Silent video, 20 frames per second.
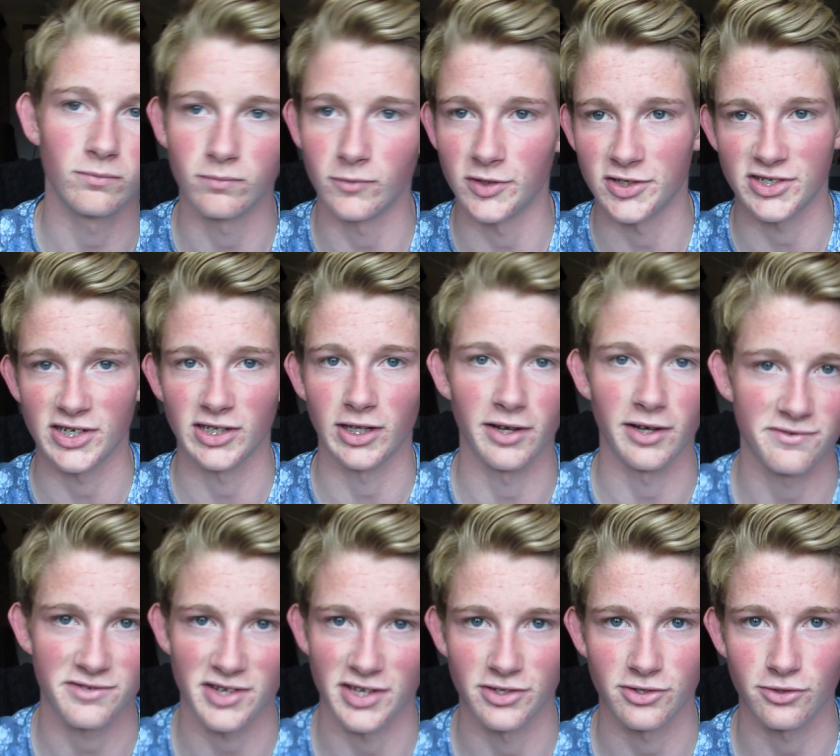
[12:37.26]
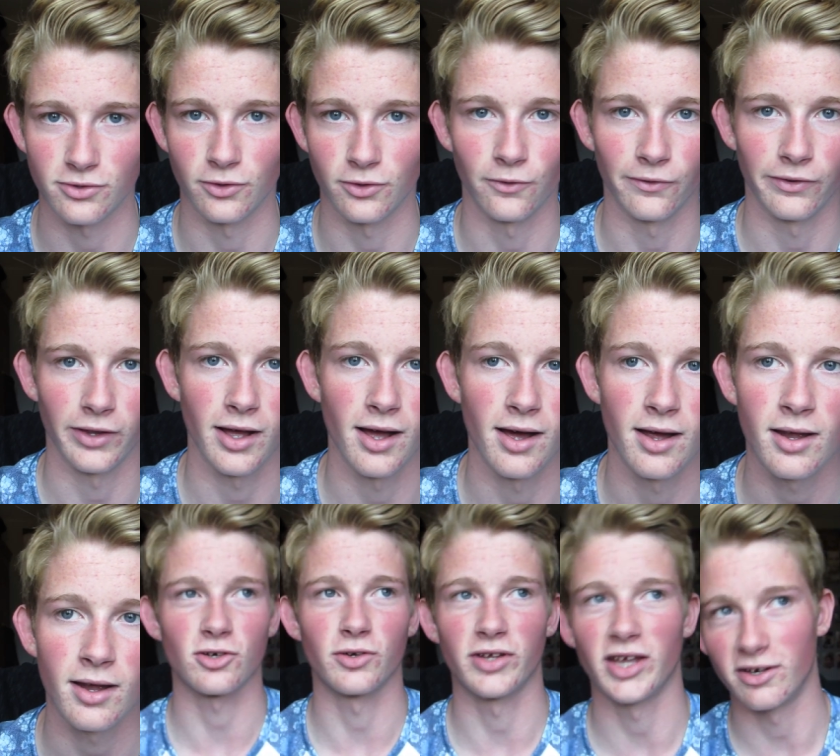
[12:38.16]
the Sea Life Centre and all that.
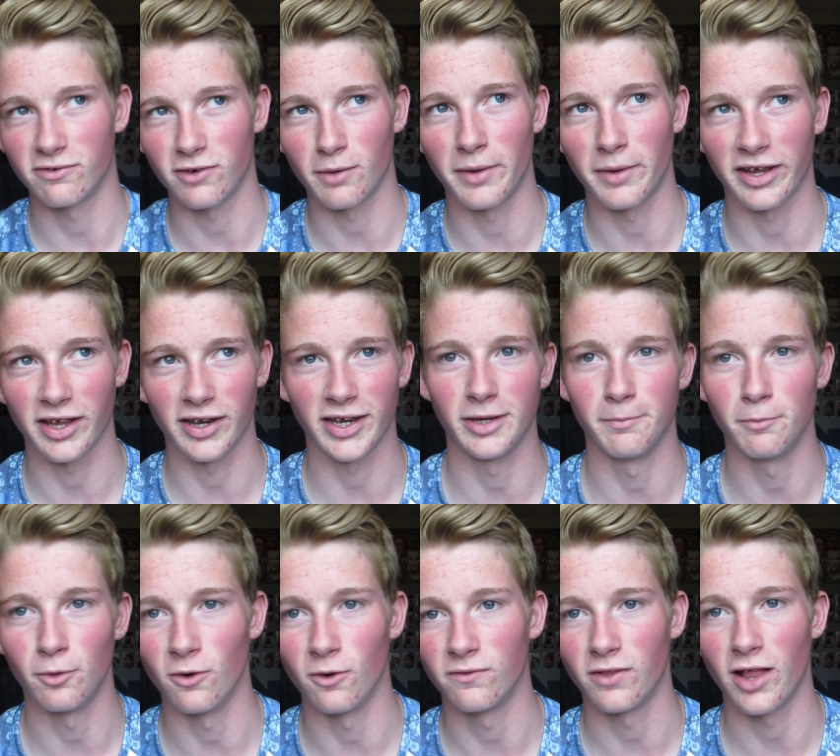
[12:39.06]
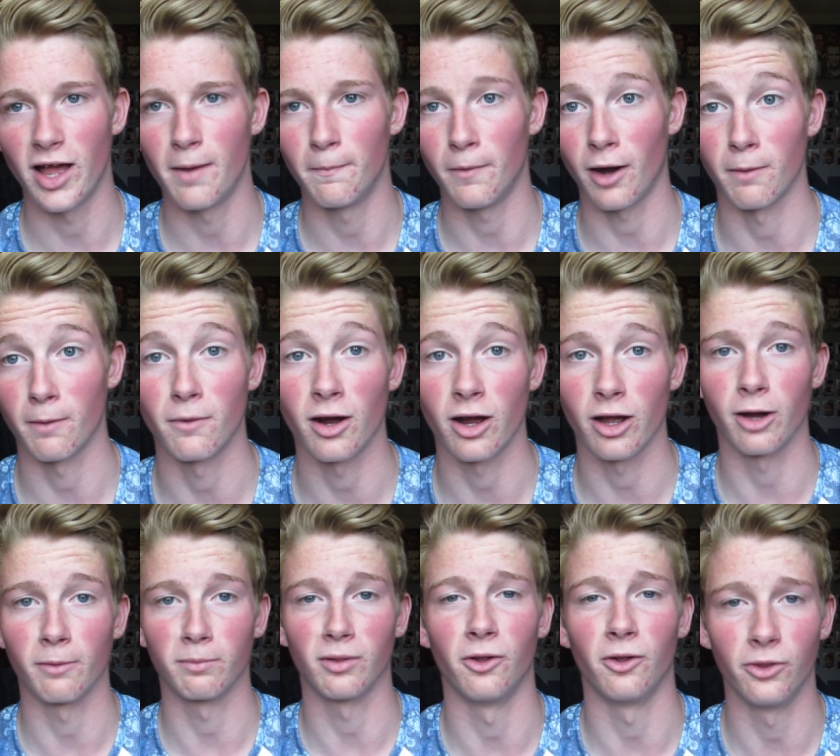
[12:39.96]
So yeah, if I make any more of them, I might
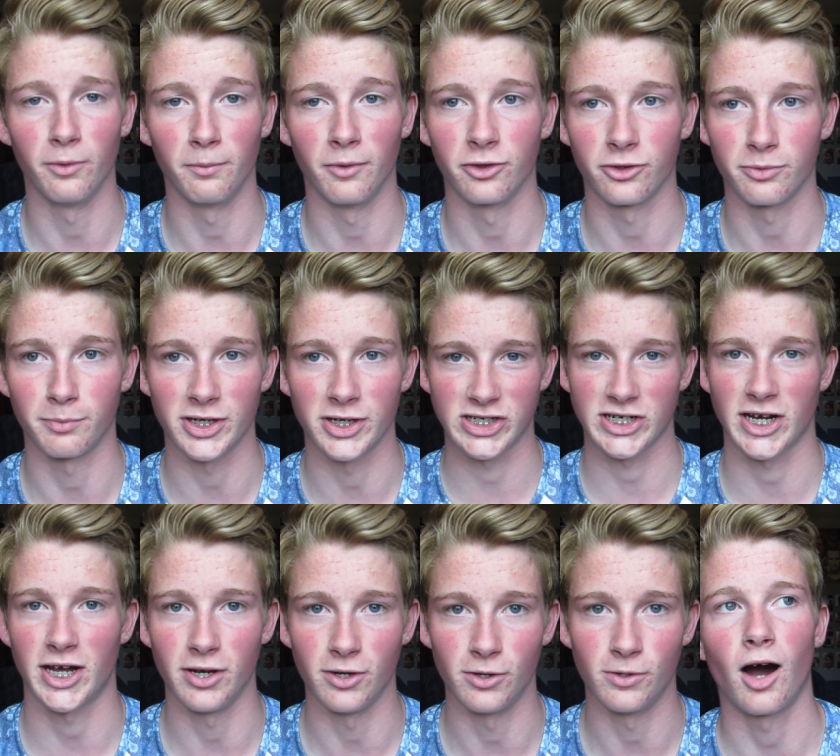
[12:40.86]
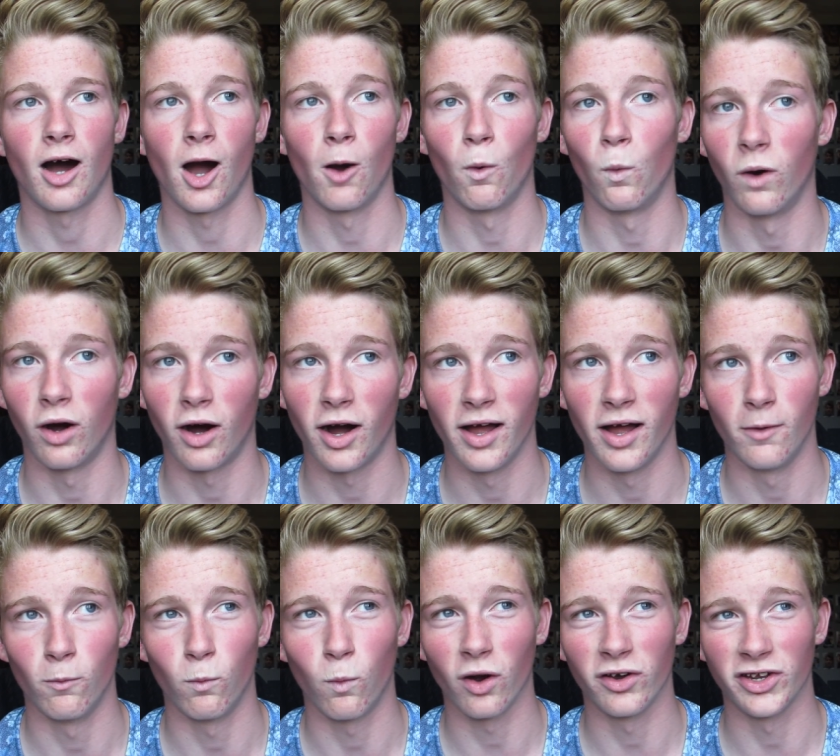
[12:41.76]
upload them onto my channel. I,
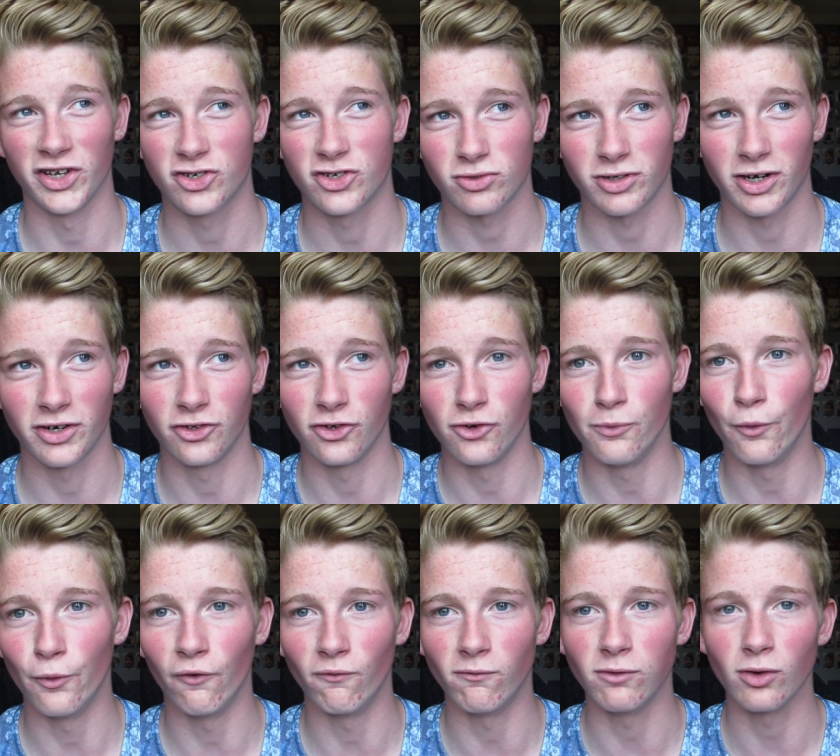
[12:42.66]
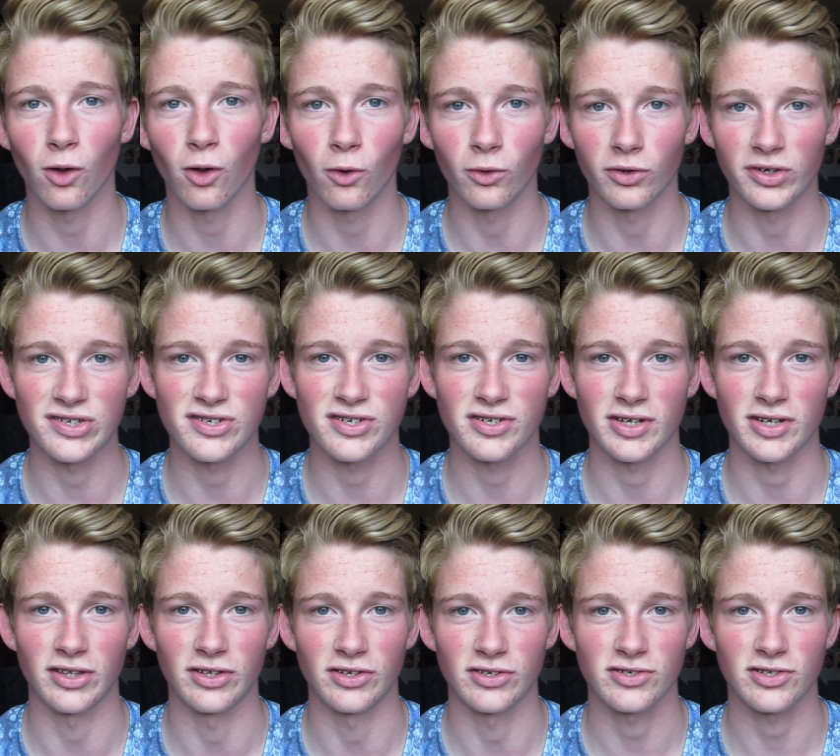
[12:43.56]
I want to try and do more vlogs
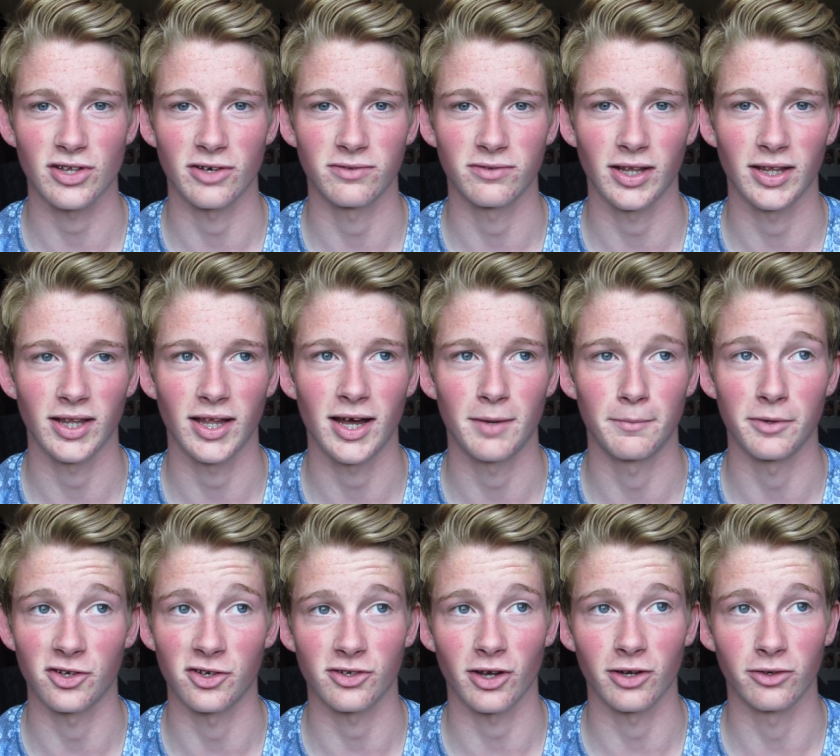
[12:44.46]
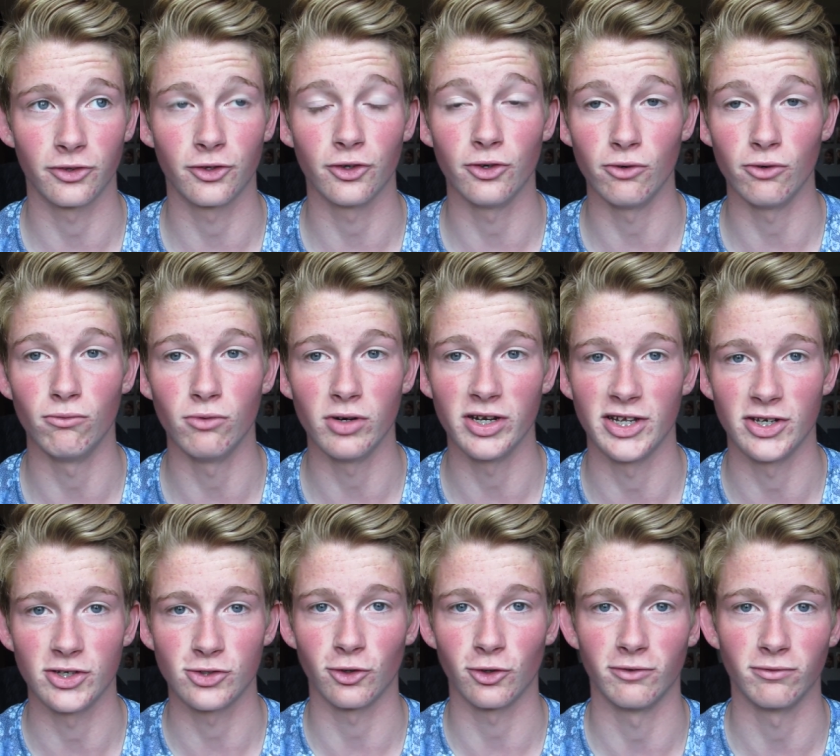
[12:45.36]
and stuff like that because I do really
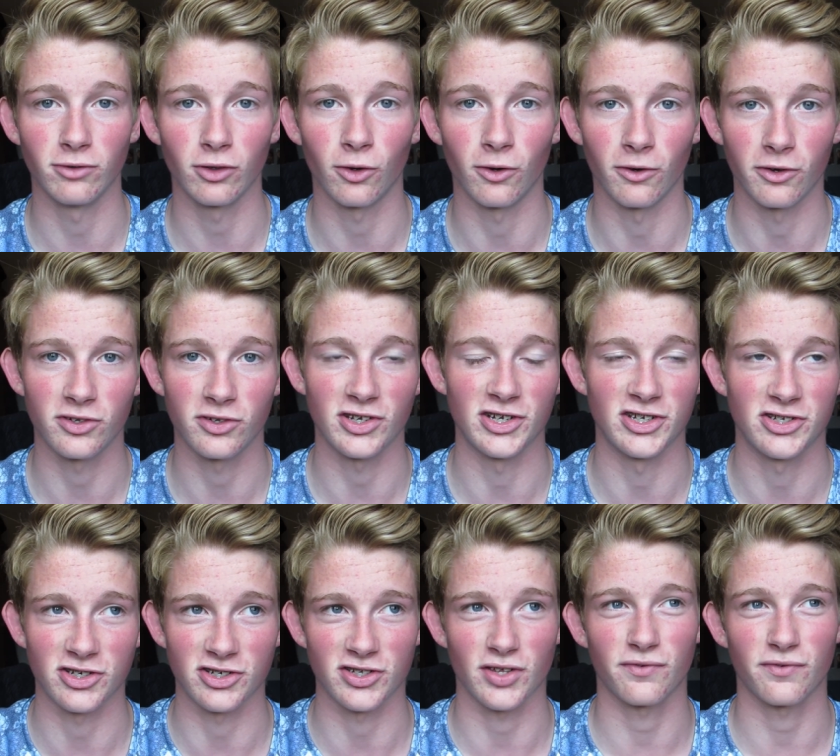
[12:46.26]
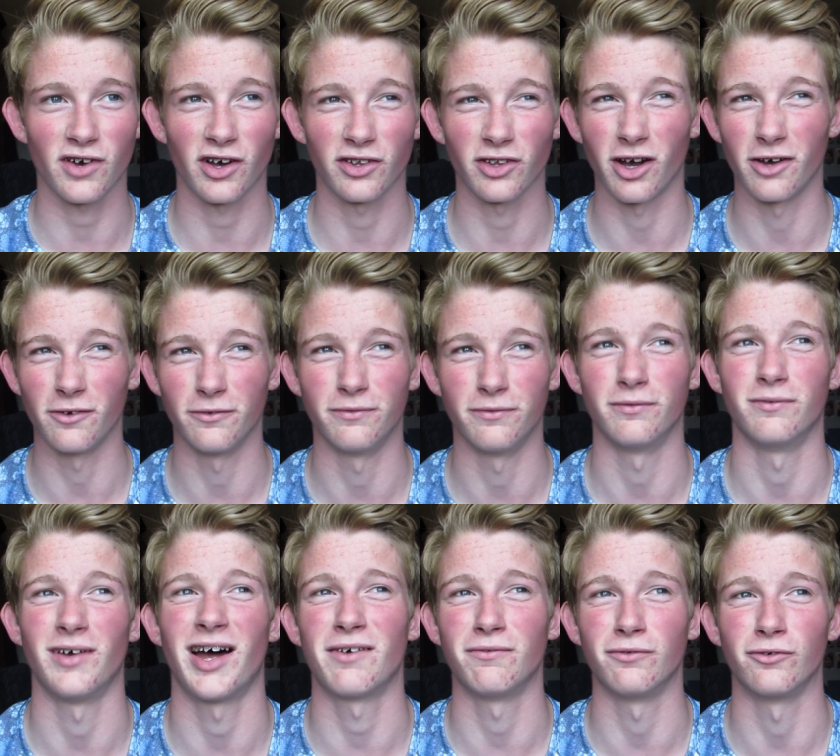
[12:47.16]
enjoy vlogs. It's just the fact that I
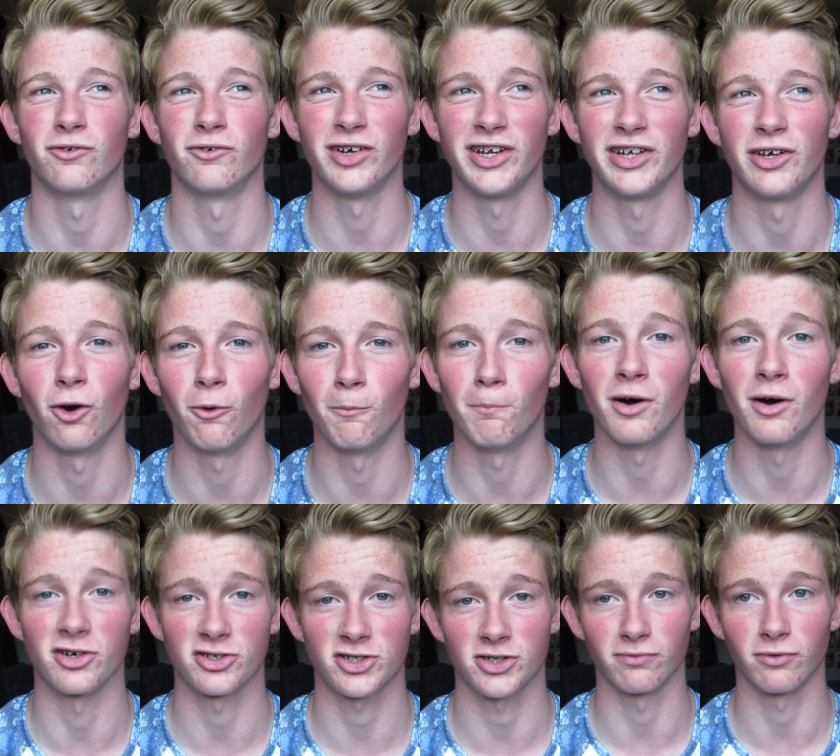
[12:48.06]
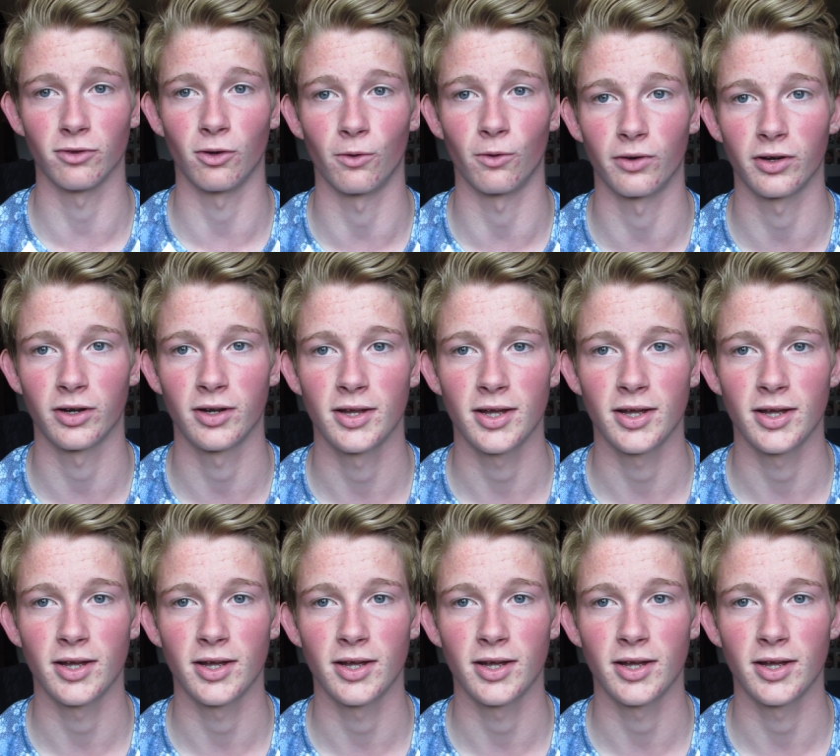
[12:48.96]
haven't really got much to vlog